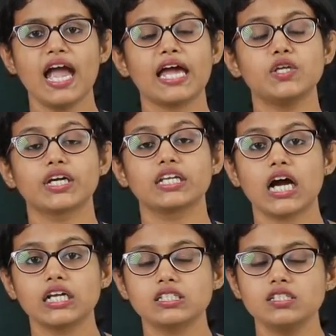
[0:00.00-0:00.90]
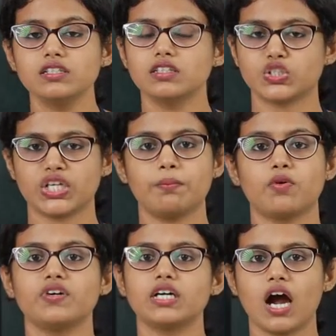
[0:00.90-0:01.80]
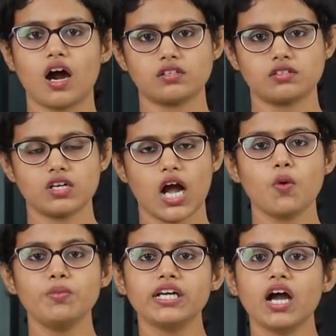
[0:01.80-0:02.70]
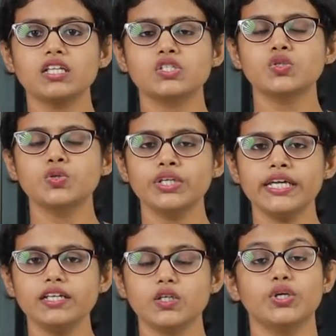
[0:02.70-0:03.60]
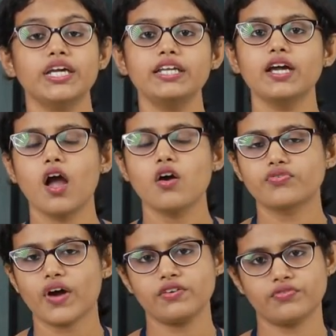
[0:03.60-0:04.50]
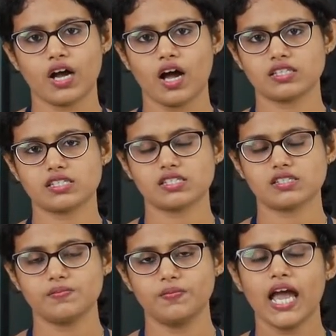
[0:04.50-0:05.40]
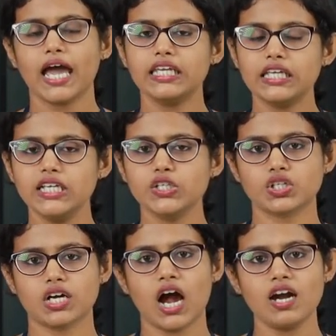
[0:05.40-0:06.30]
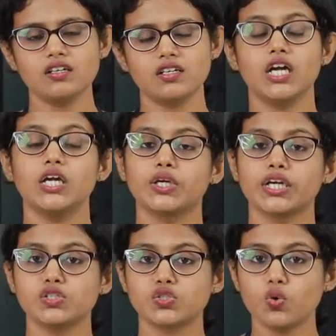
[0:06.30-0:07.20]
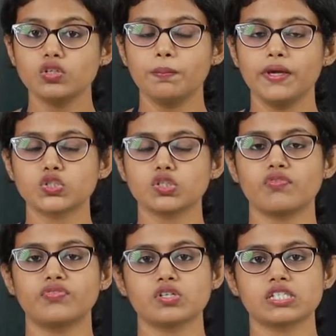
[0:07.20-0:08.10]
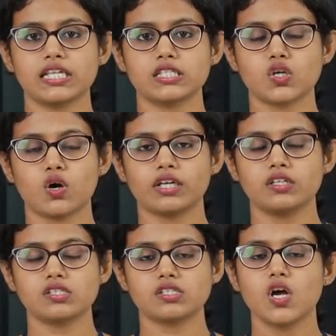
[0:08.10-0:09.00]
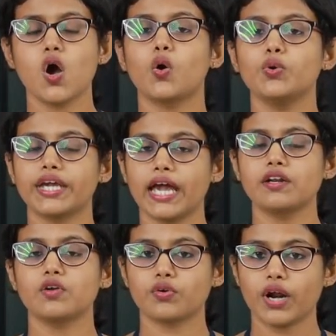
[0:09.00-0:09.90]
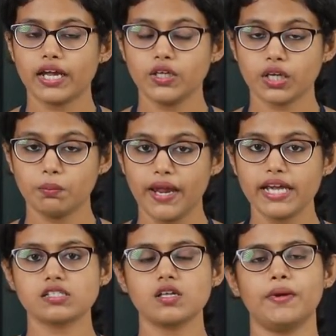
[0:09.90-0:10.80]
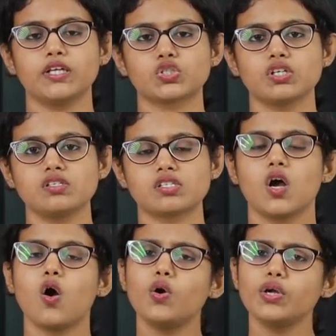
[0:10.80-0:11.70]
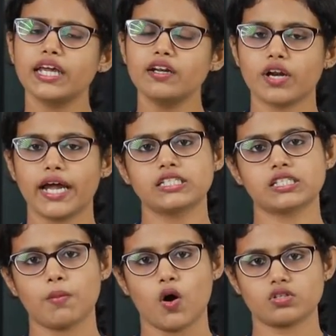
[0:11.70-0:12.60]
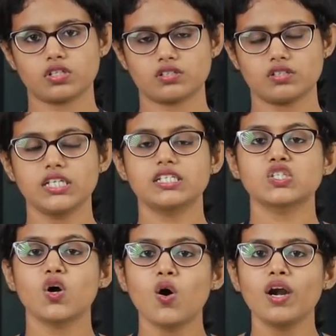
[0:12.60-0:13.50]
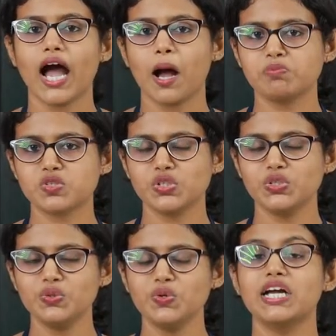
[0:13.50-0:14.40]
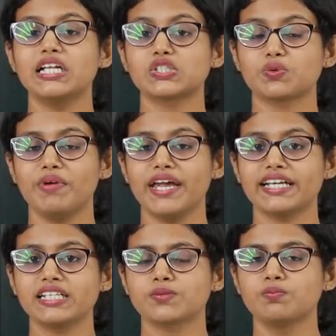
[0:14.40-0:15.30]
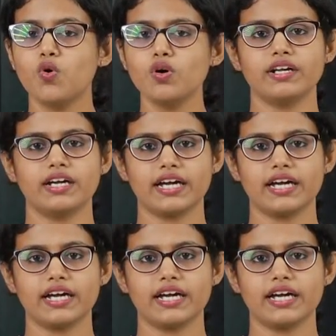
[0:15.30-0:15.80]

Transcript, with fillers: and you can cut in the shape of a card. How many cards do you need? You need 5 cards. And each card you can draw the picture of your sense organs or you can, write, you can paste the pictures or you can write about it. It is all up to you to make it more